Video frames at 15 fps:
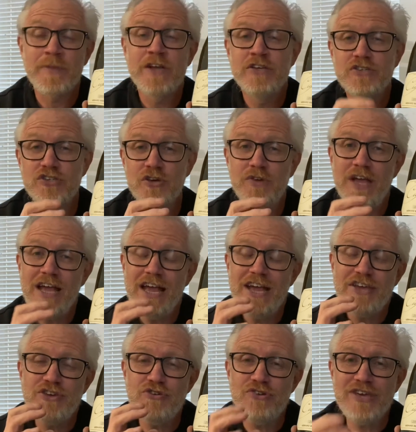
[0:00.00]
So
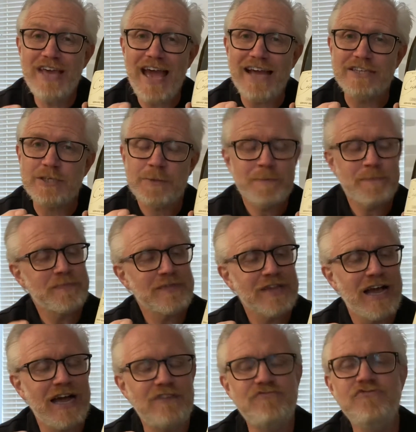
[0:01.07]
you get
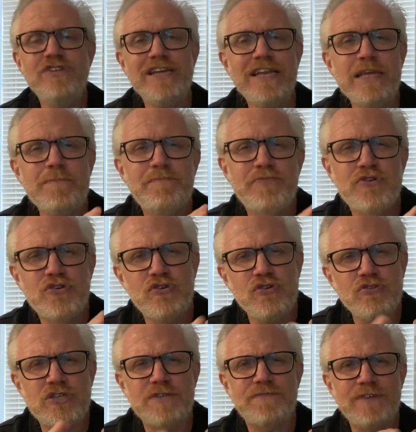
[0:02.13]
a really
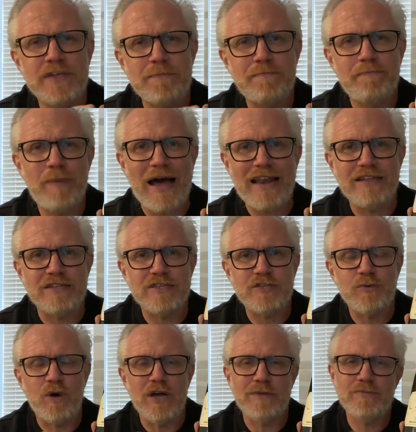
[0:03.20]
beautifully balanced wine,